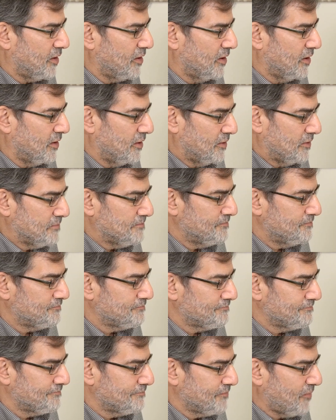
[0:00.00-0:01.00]

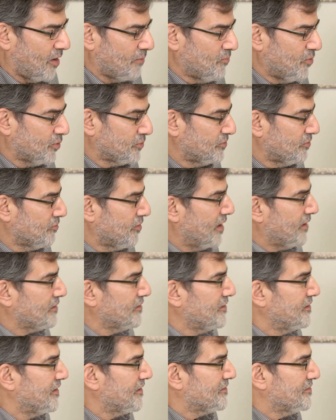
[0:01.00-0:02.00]
more
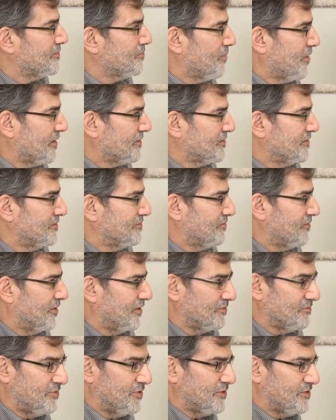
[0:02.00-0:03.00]
directly expressive
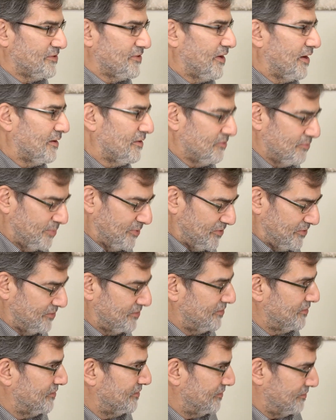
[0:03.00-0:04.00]
of the self, but
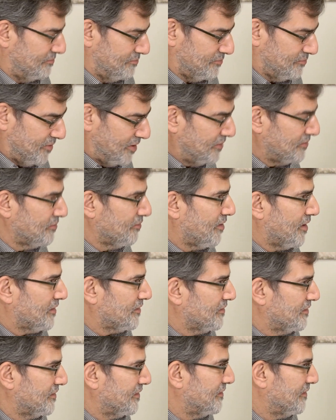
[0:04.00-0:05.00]
this is
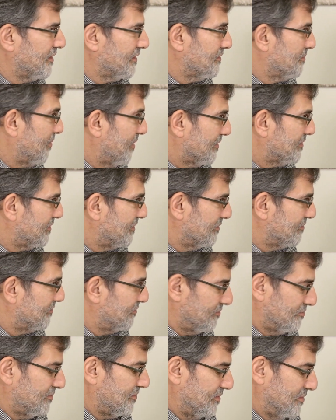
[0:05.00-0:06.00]
indirectly expressive,
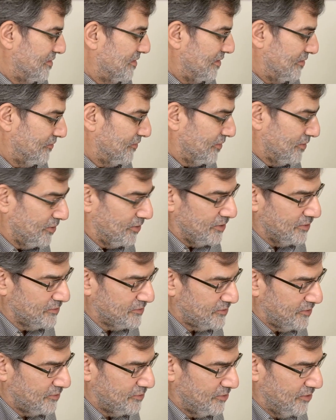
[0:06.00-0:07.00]
if at all.
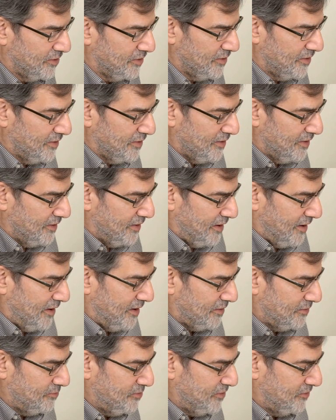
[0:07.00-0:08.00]
So
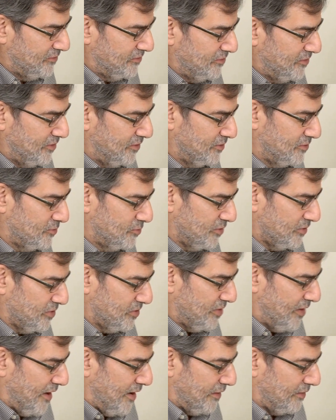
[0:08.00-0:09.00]
how do we deal
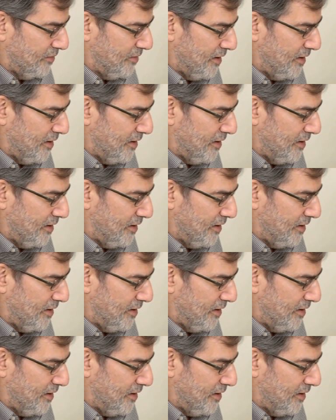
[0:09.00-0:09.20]
with that?